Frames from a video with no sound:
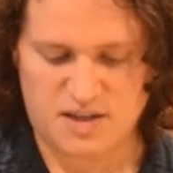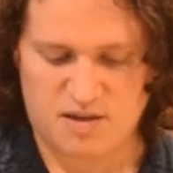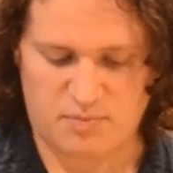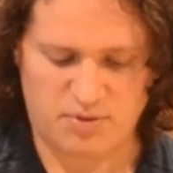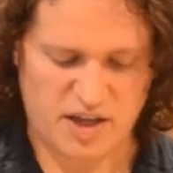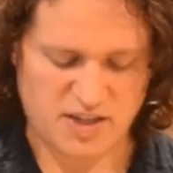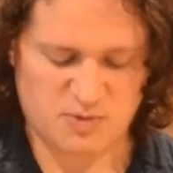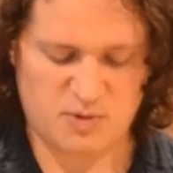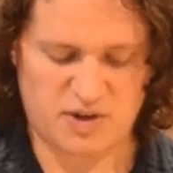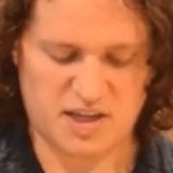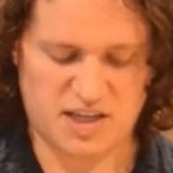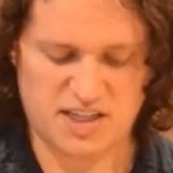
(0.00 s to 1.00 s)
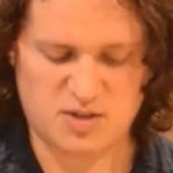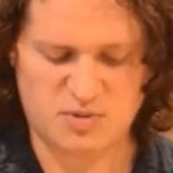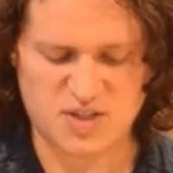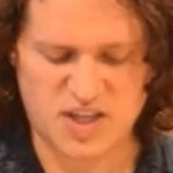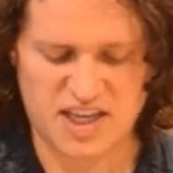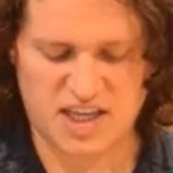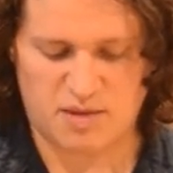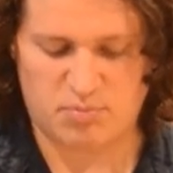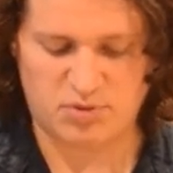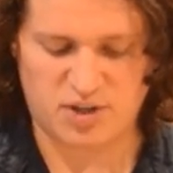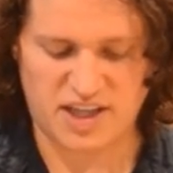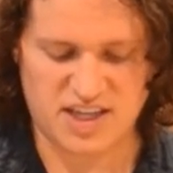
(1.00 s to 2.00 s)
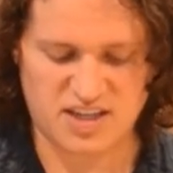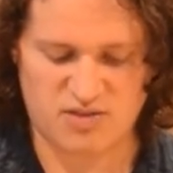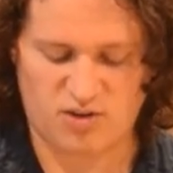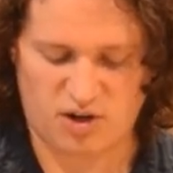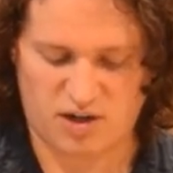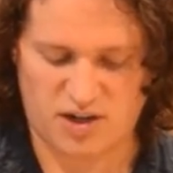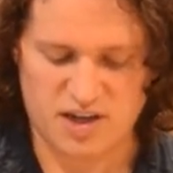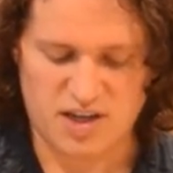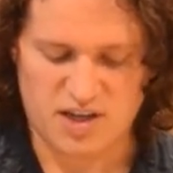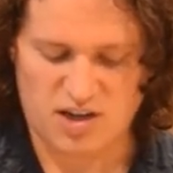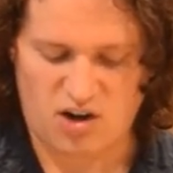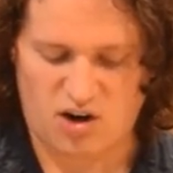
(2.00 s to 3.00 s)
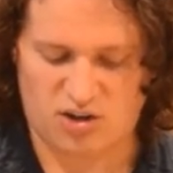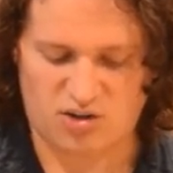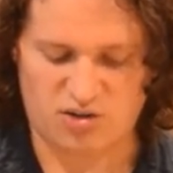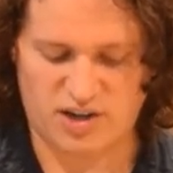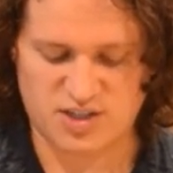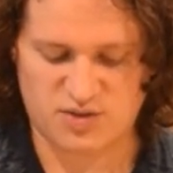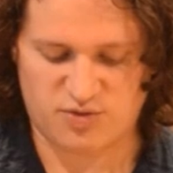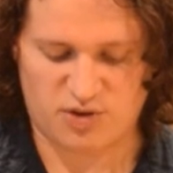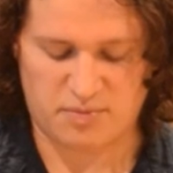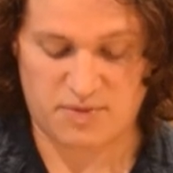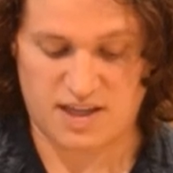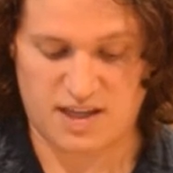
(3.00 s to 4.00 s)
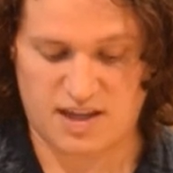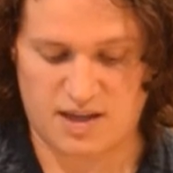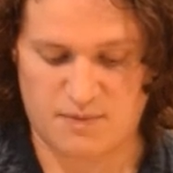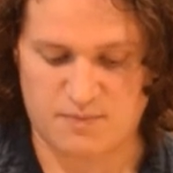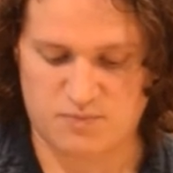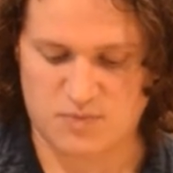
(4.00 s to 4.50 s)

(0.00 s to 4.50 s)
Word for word: And plus, we want to, it's almost like a blend of our, our crust from the,